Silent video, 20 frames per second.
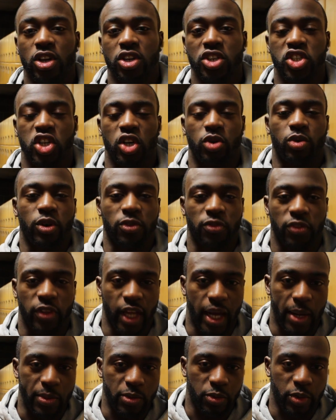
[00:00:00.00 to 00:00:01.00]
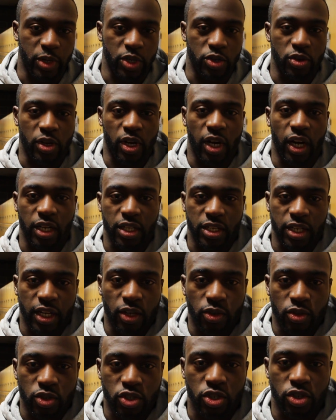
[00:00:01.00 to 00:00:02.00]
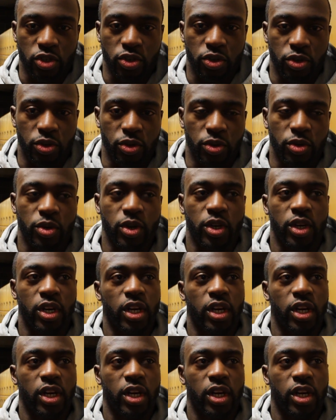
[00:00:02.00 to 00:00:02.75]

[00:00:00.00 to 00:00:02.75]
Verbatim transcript: show off the abs when you cut down to